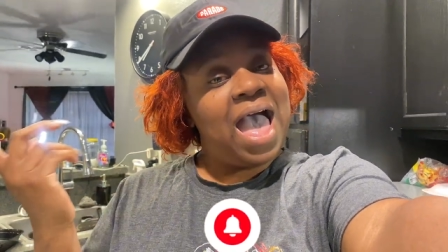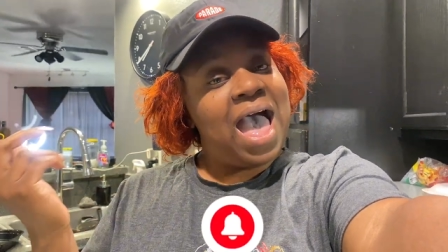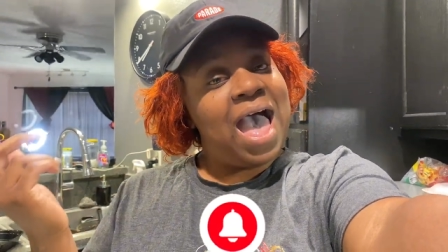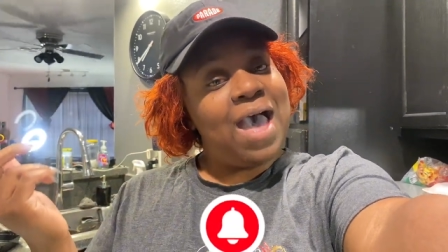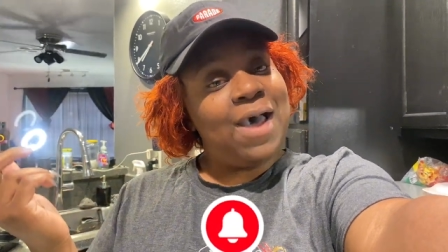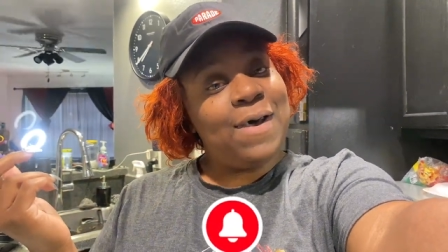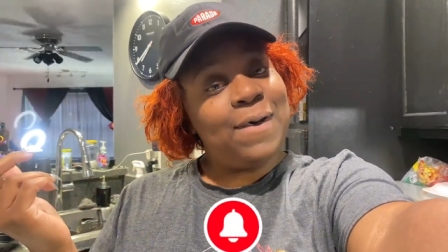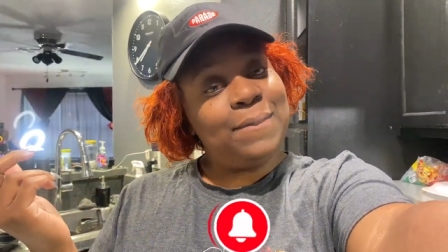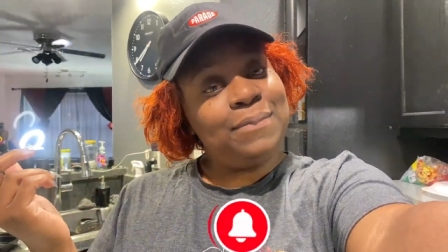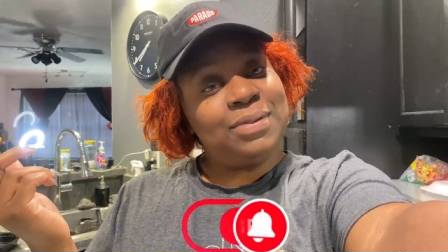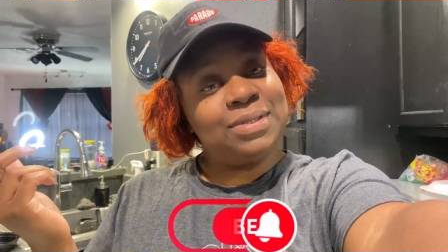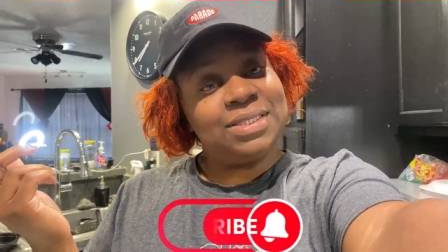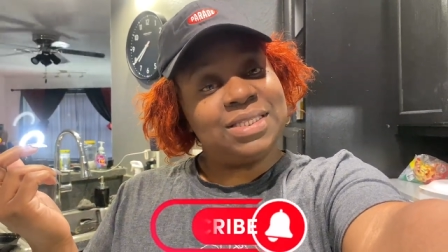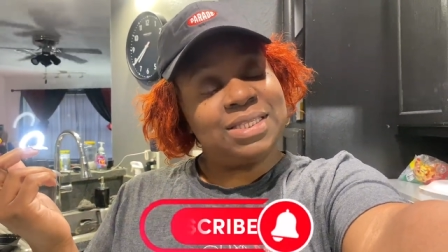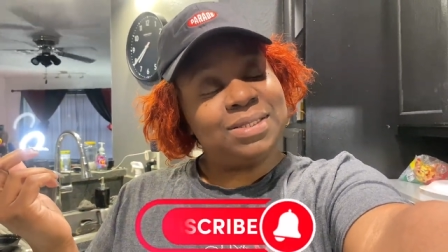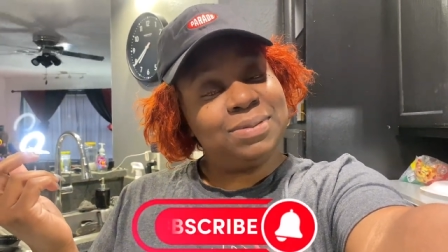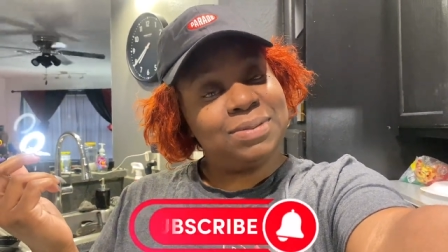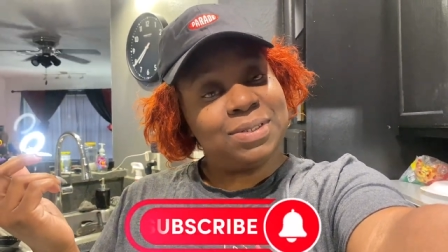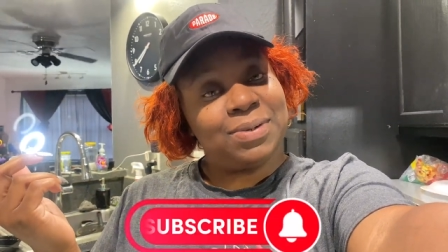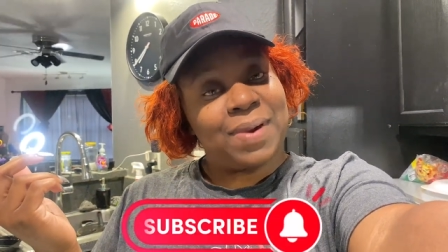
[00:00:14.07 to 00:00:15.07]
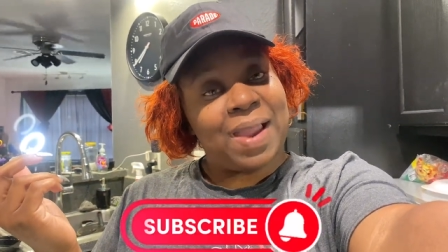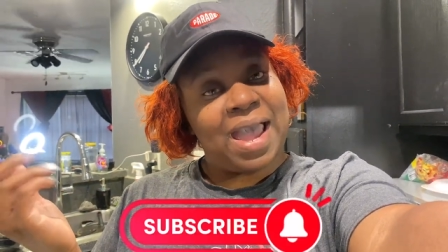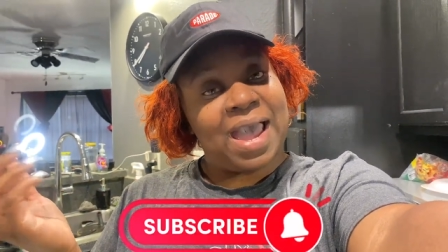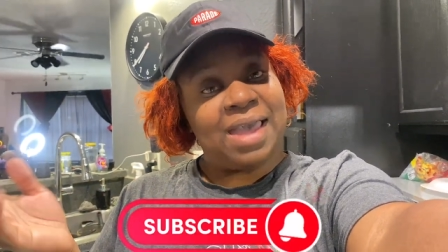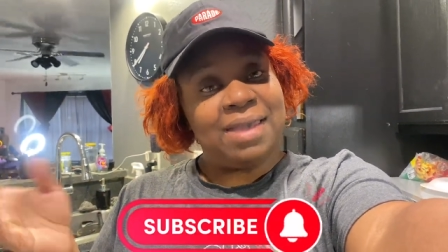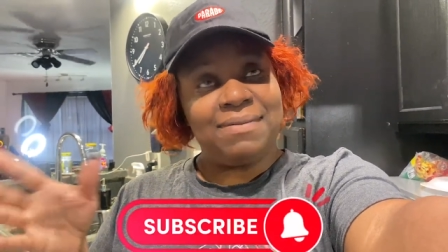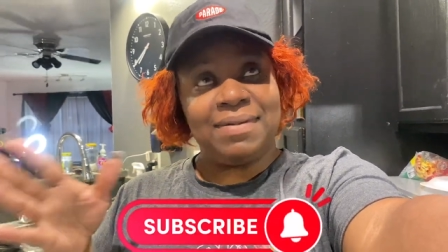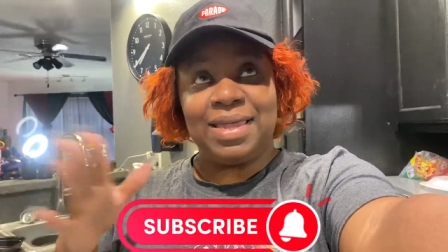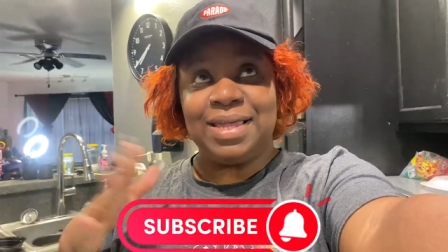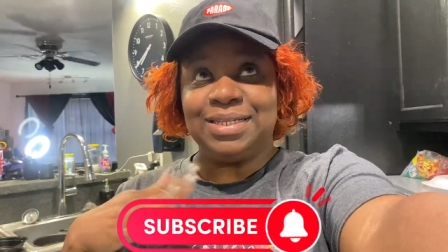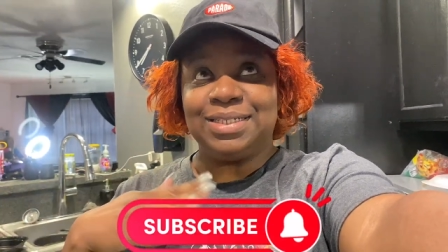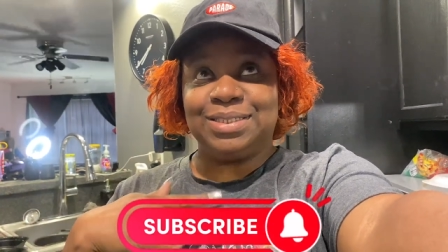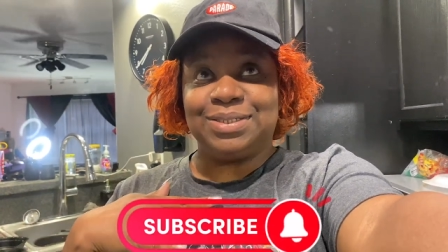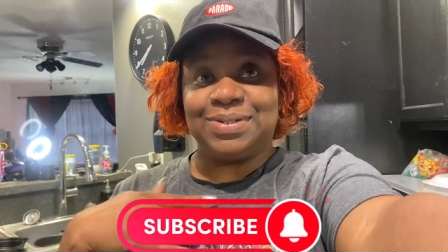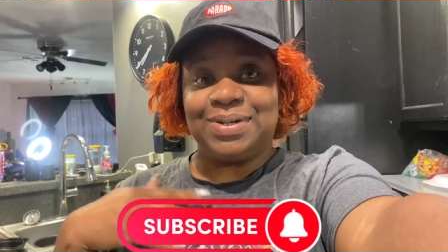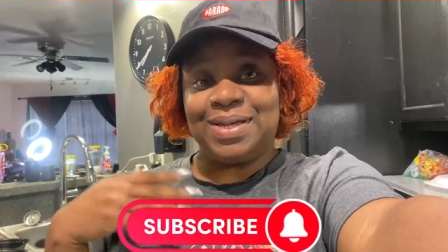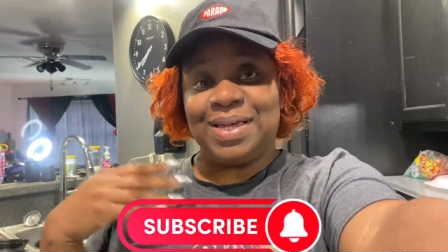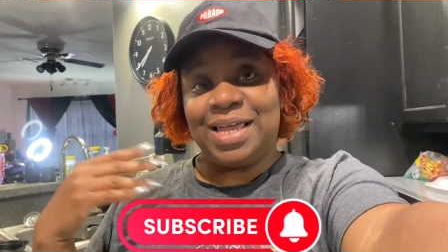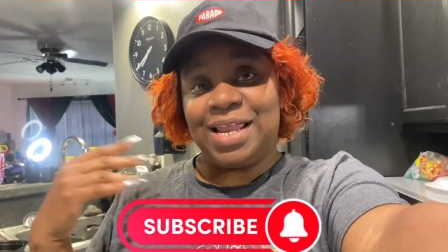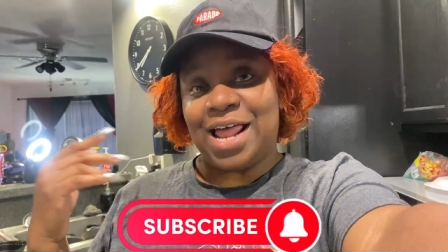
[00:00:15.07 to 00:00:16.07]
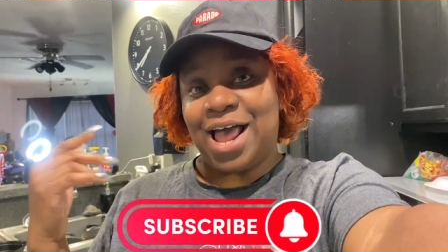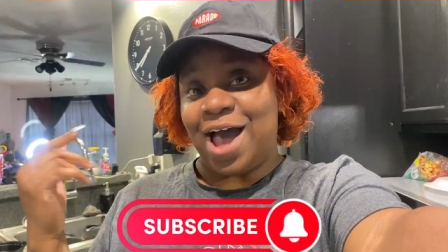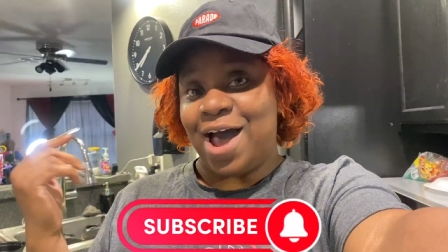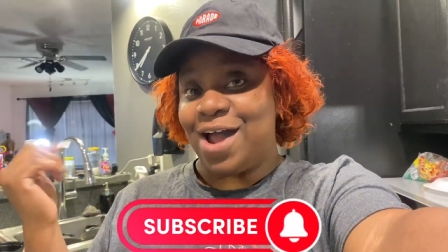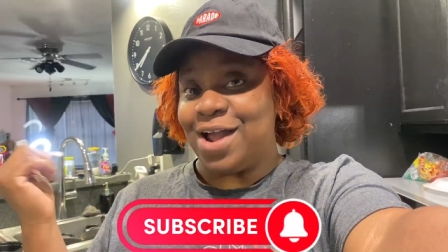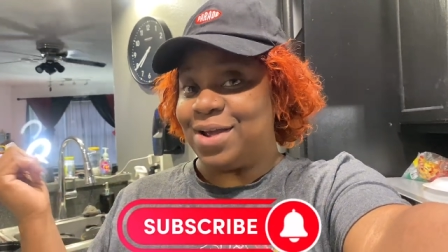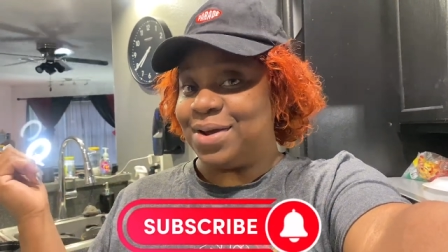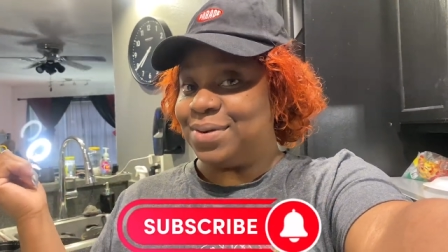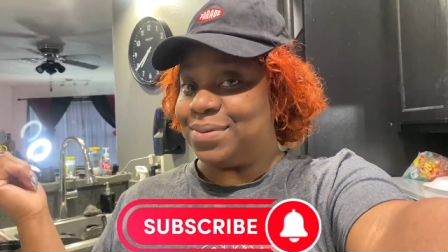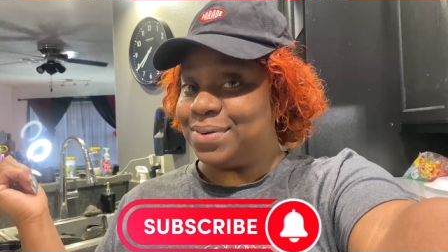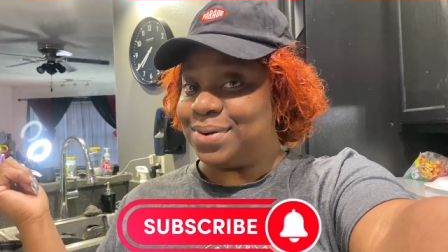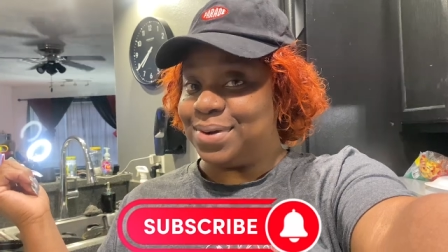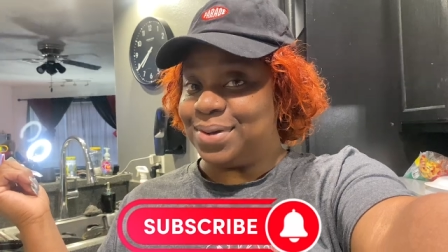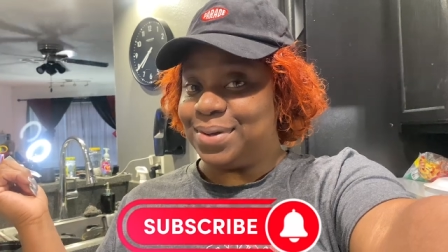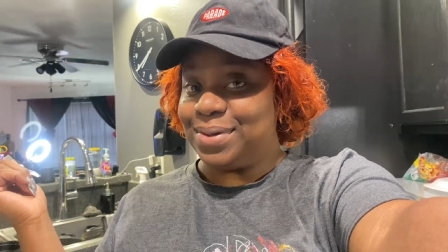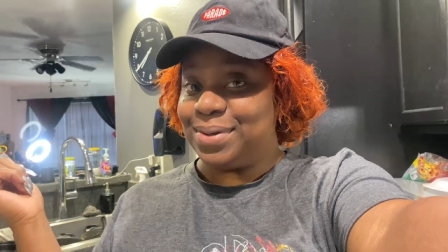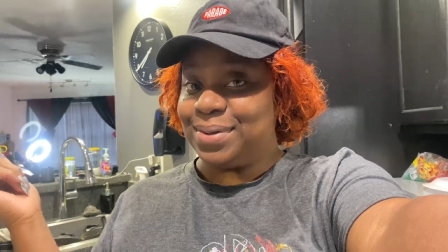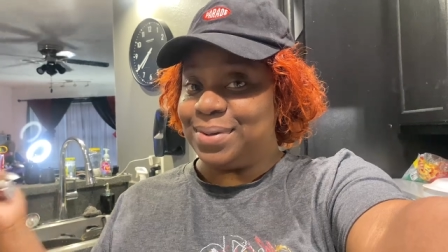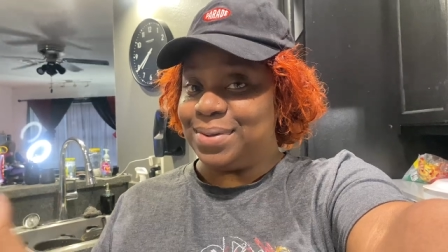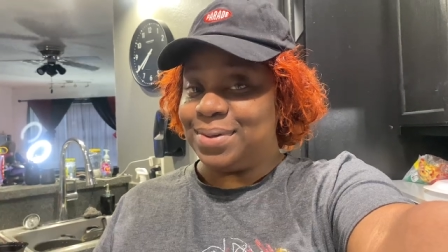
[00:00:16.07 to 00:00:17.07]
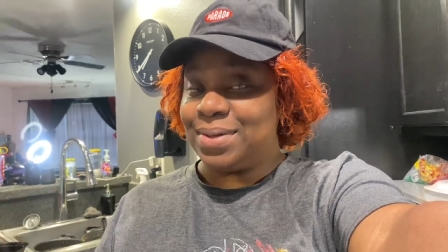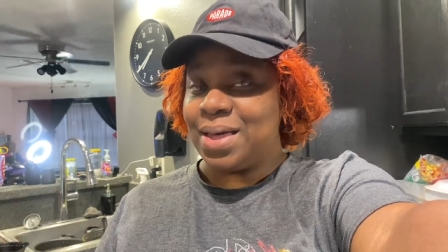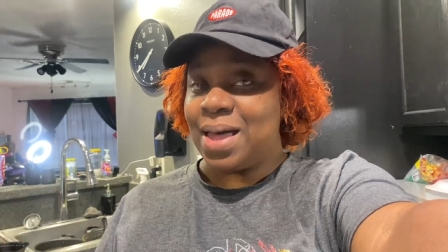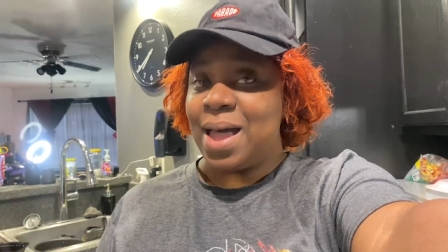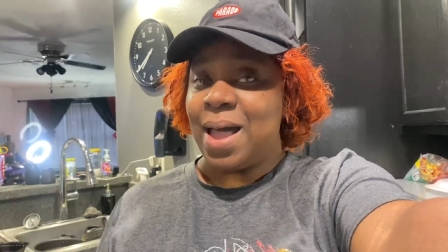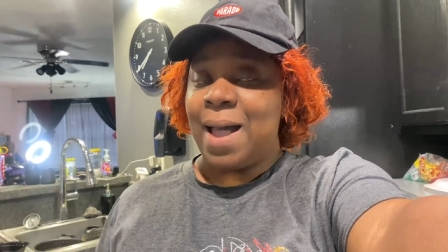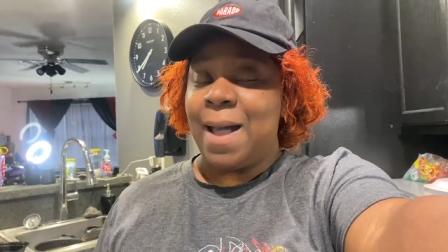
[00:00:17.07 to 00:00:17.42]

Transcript: I hope you subscribe and join our crew.